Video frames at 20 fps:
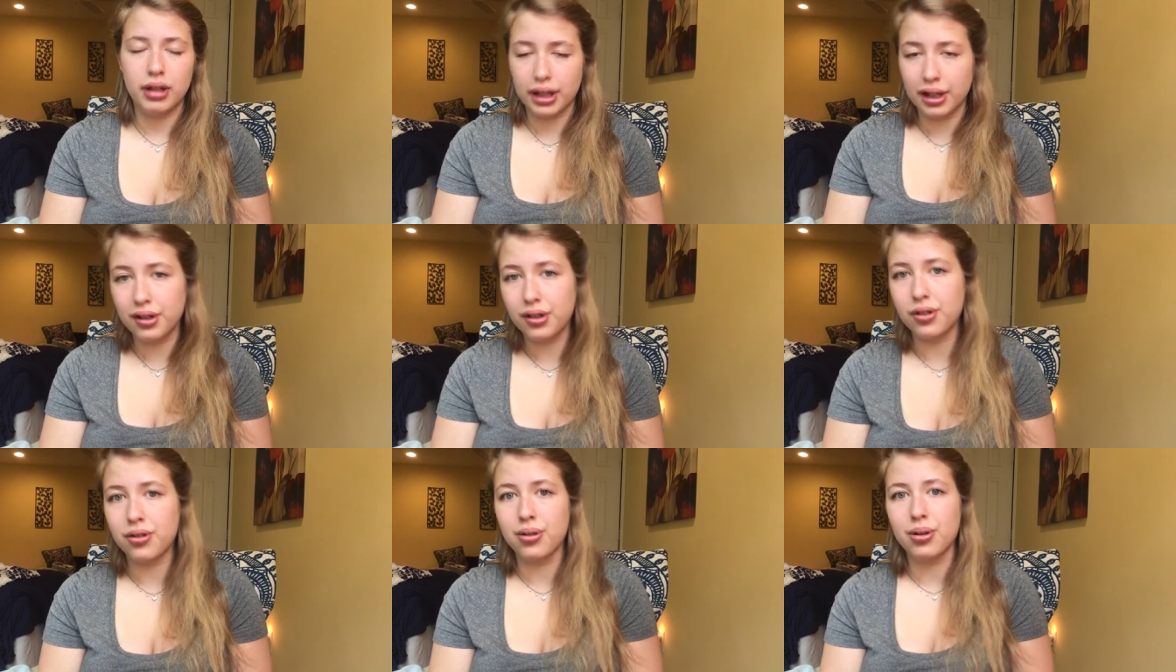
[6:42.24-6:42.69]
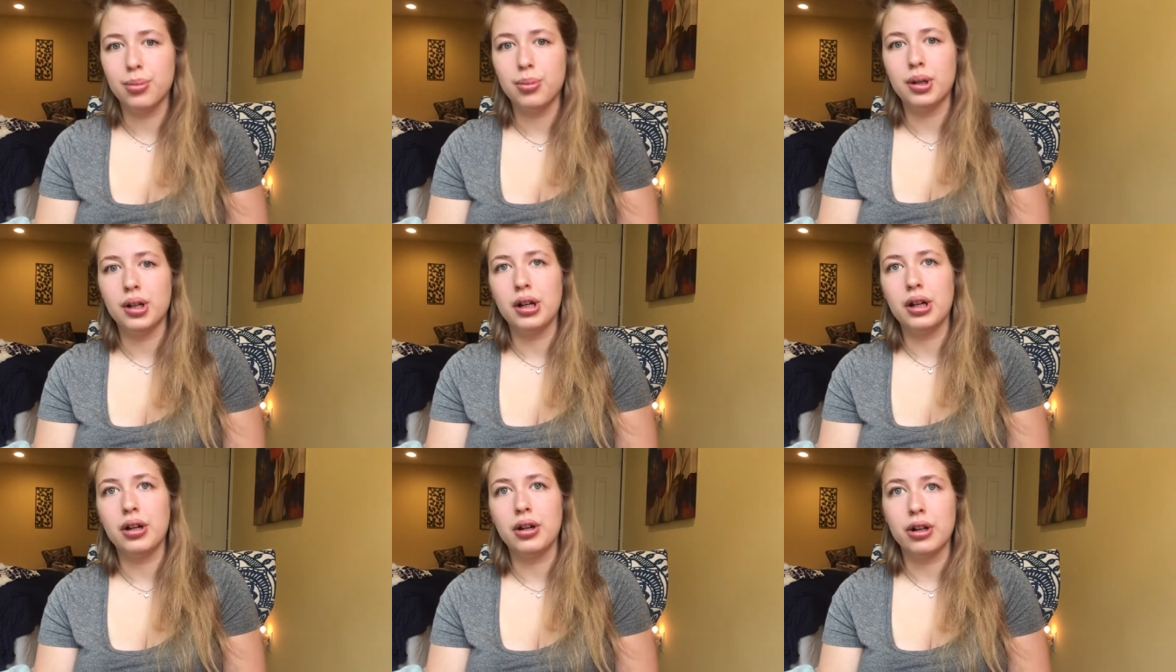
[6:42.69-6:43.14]
extreme
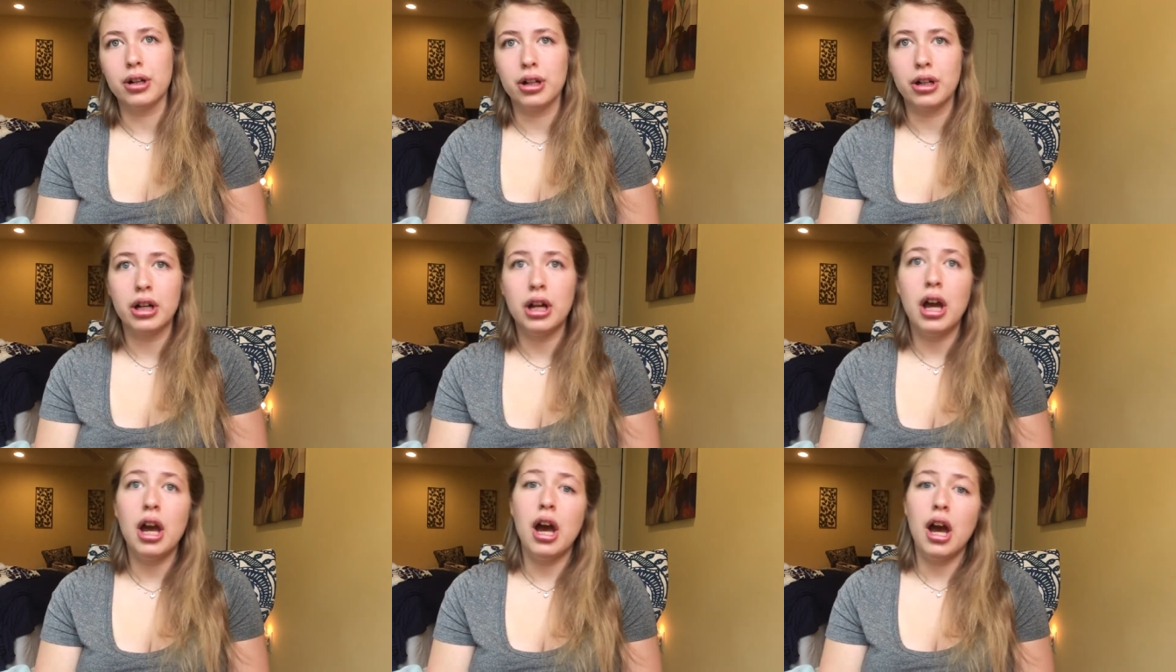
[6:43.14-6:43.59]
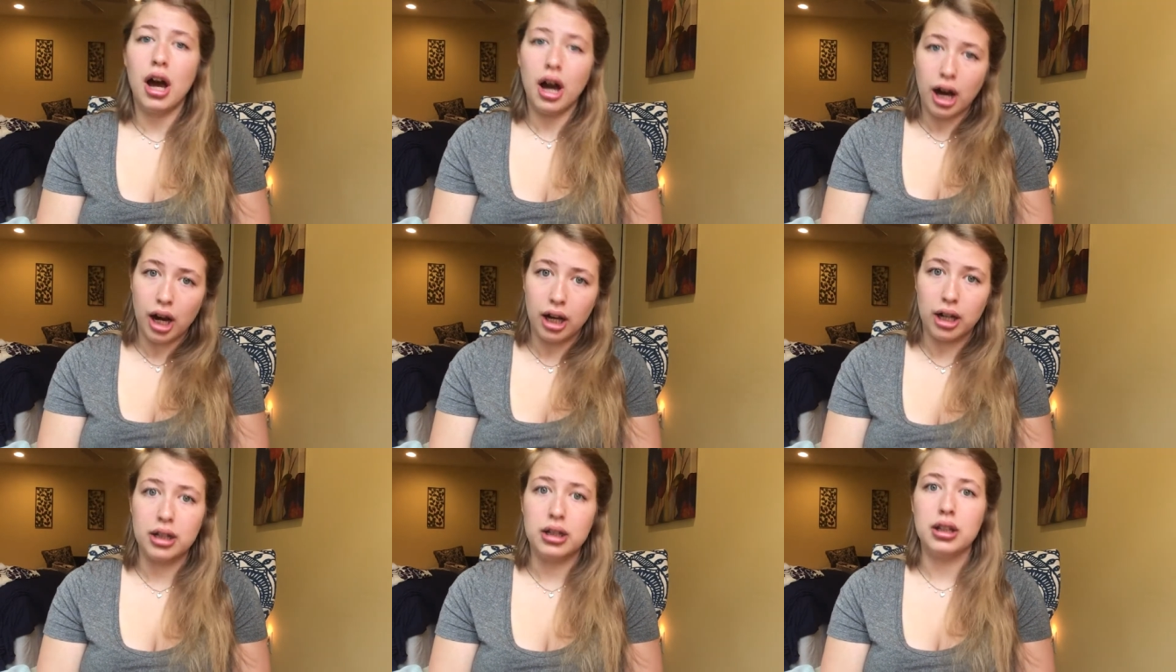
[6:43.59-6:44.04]
hunger,
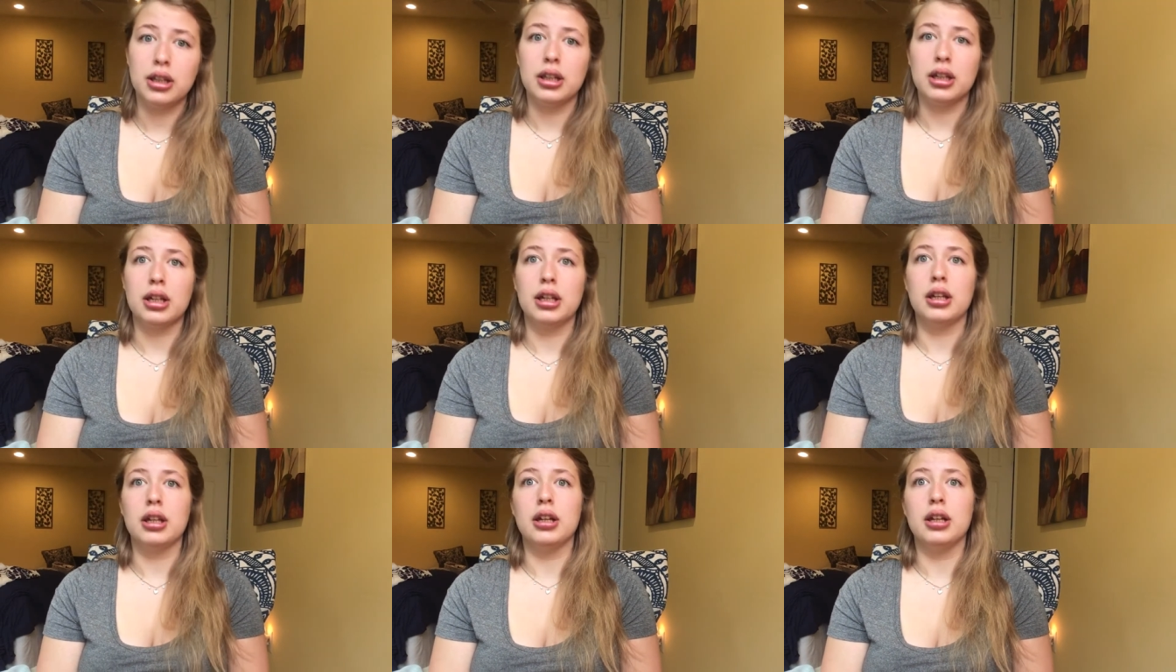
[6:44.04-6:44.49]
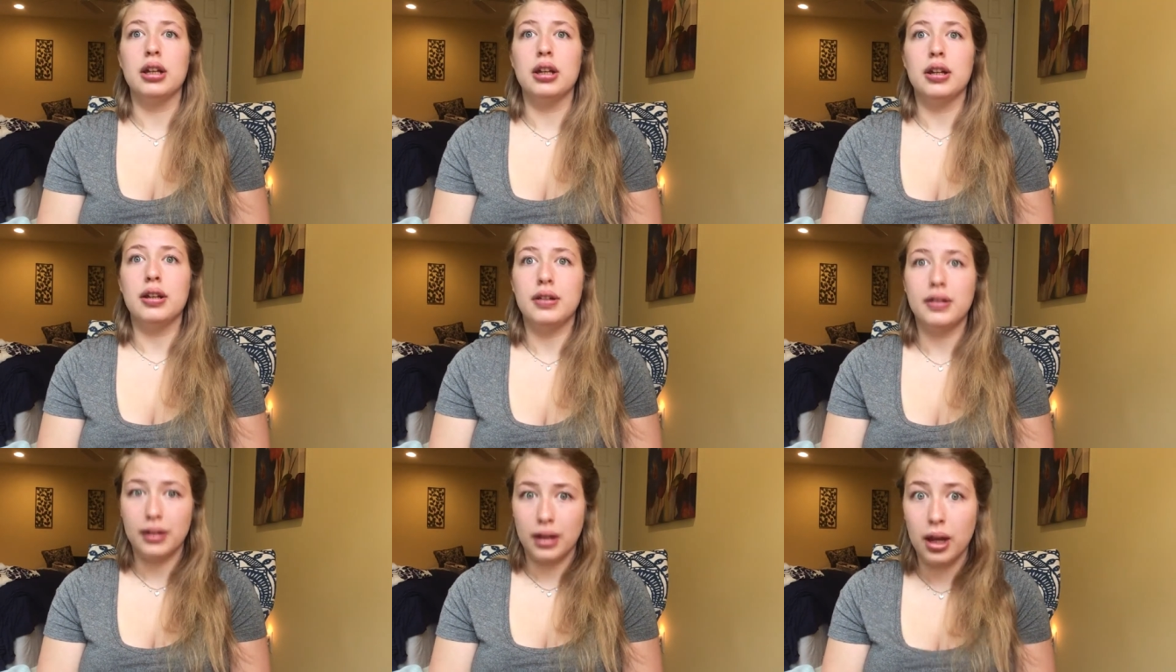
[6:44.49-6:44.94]
ugly,
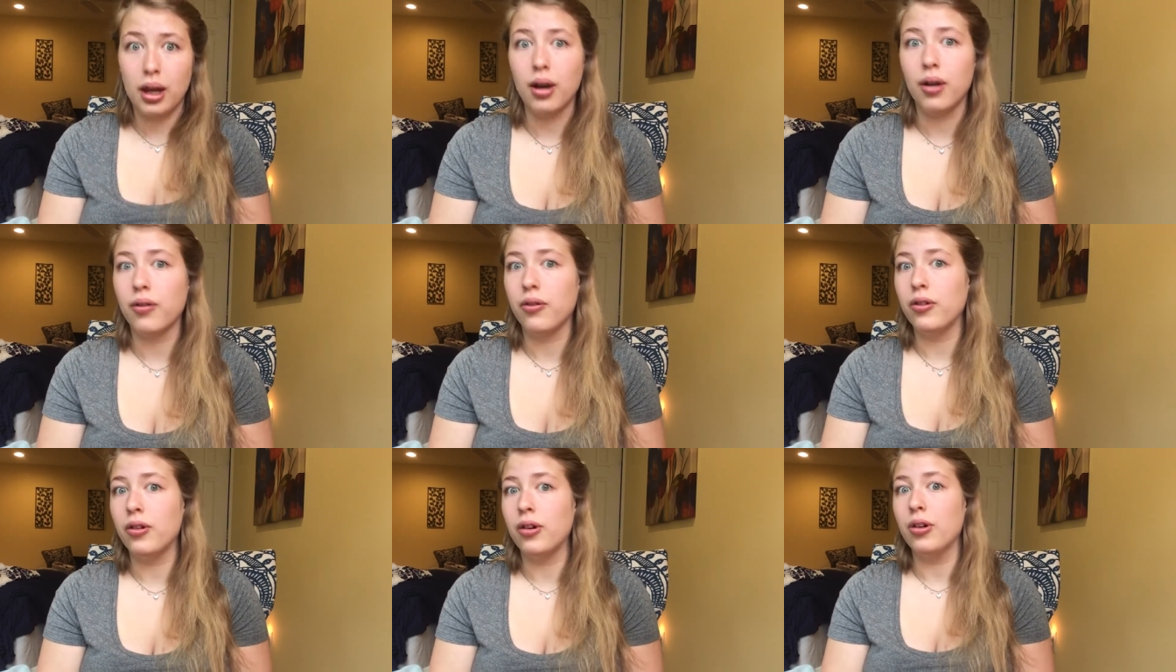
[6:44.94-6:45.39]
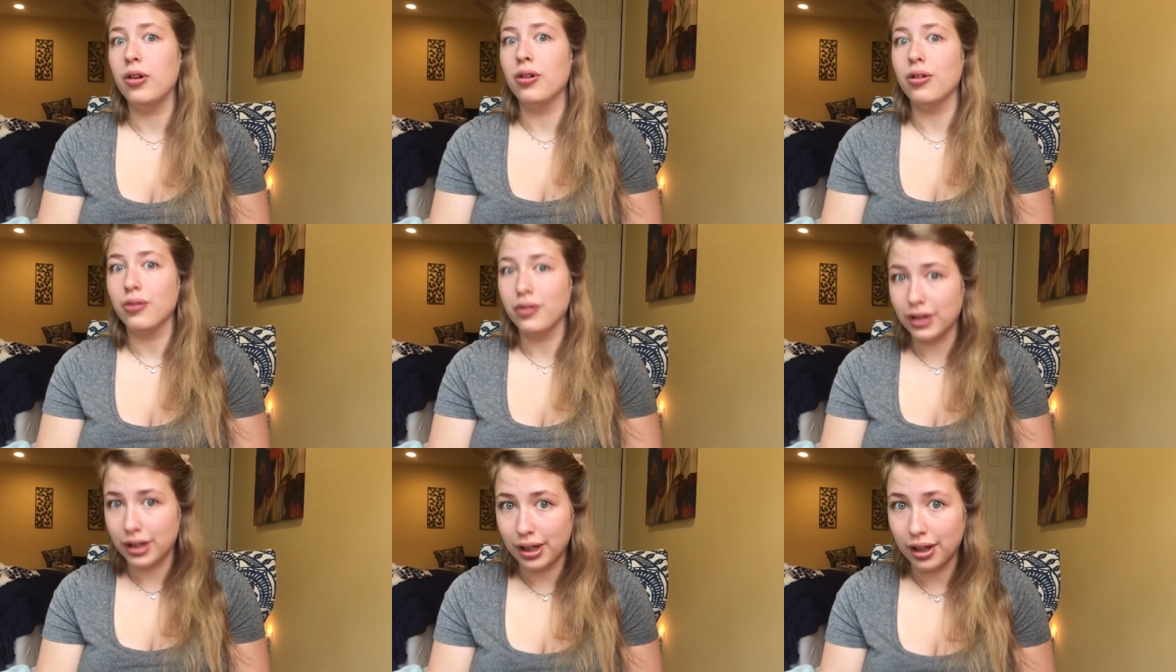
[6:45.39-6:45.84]
tearful
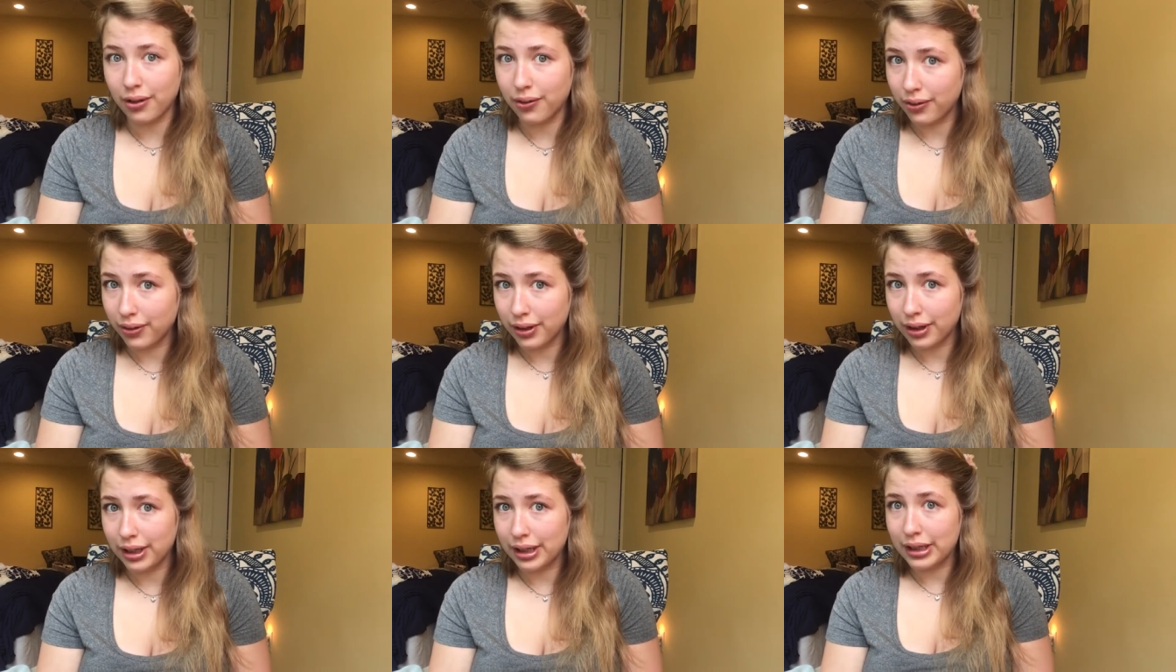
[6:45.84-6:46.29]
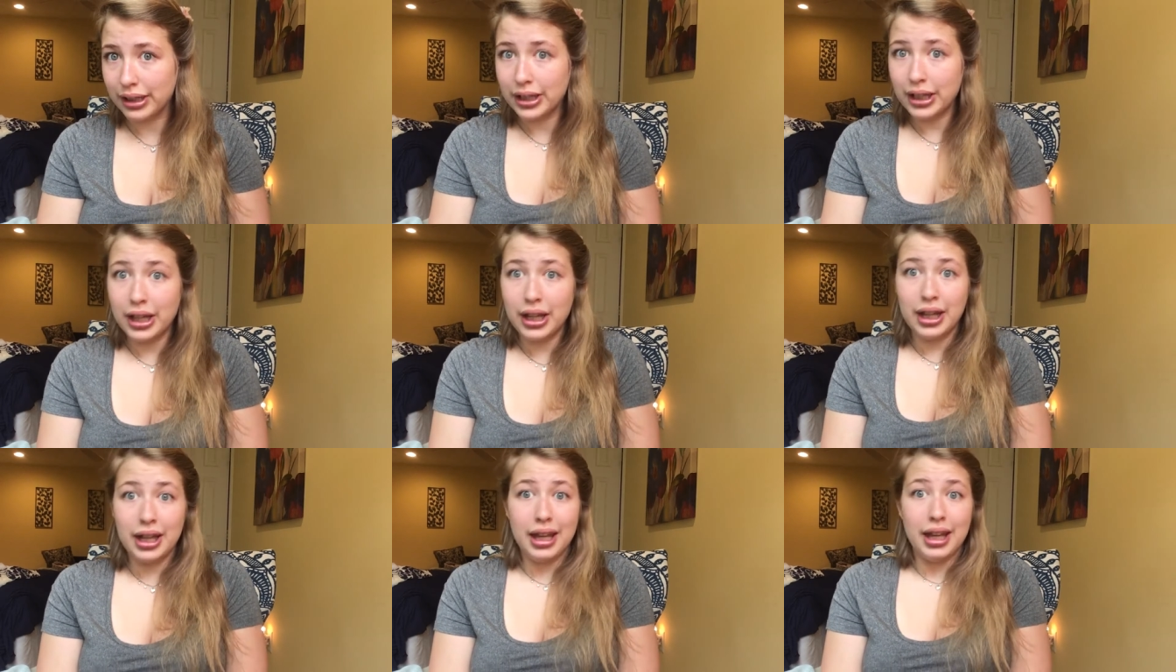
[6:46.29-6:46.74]
recovery.
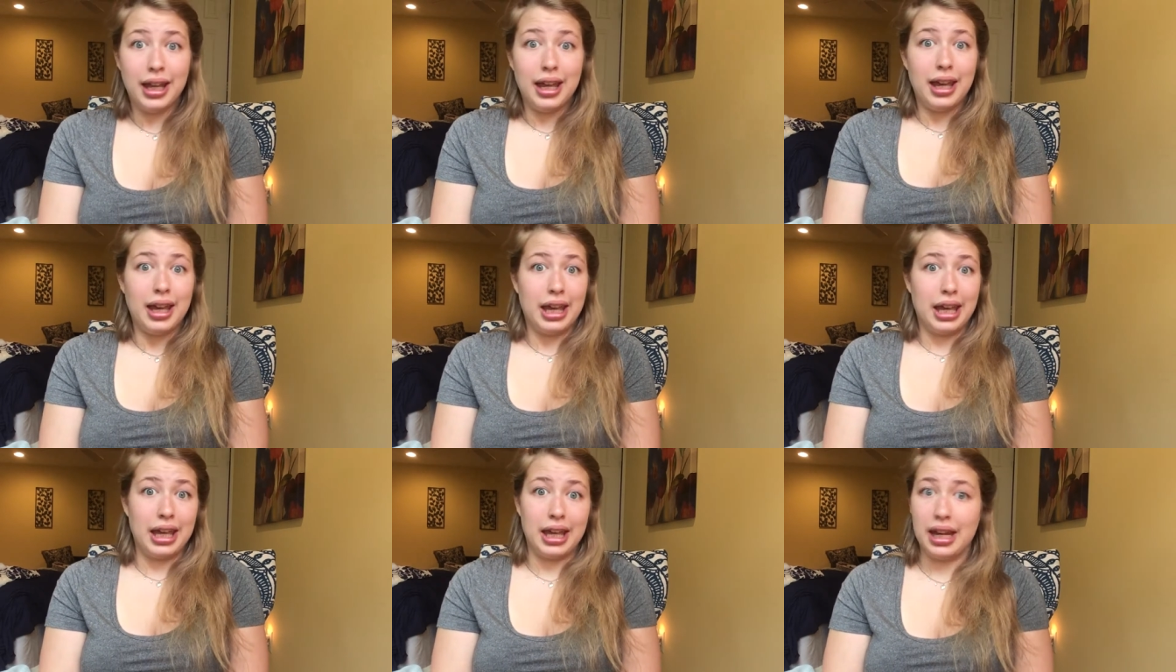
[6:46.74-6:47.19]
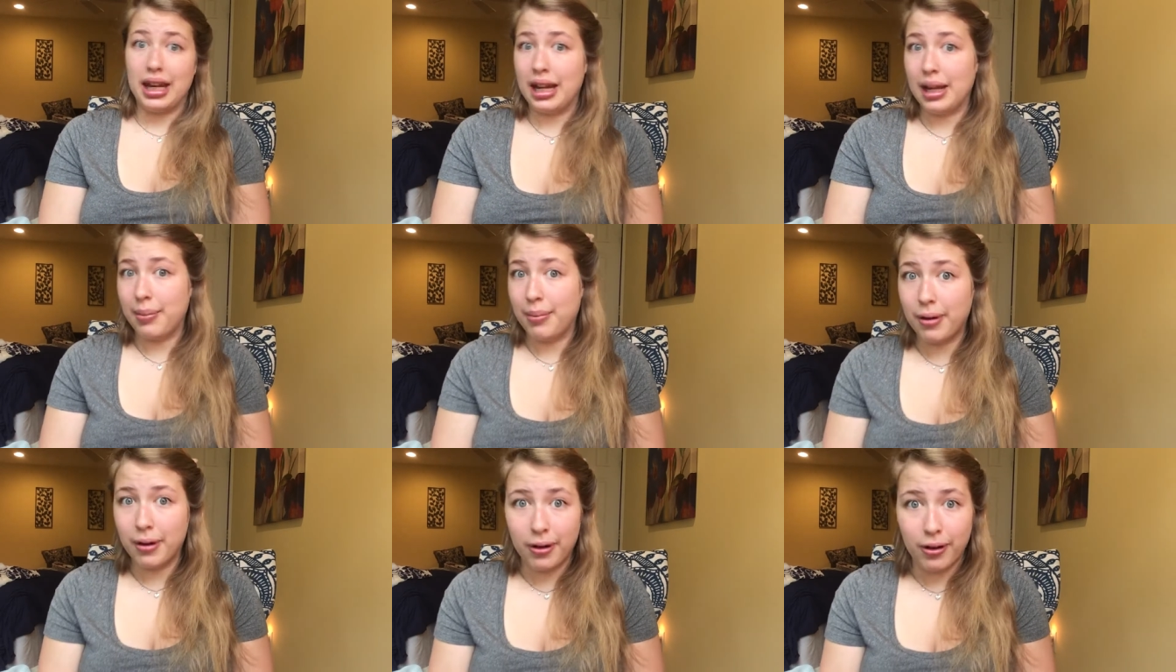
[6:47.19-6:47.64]
And
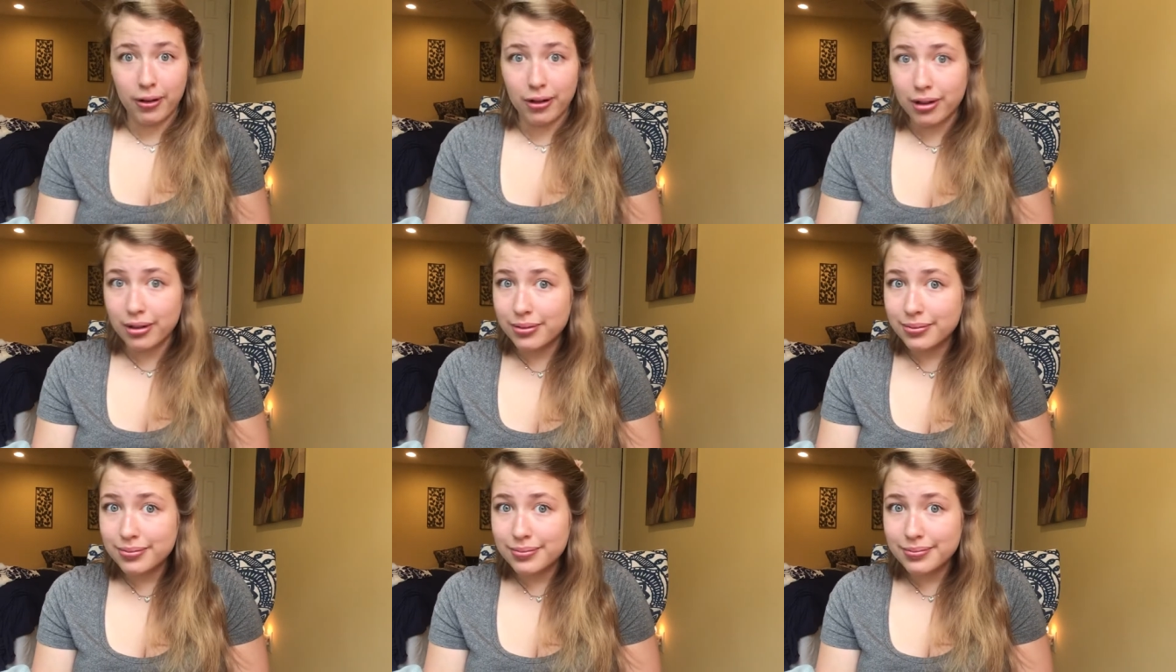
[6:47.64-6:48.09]
I'm her.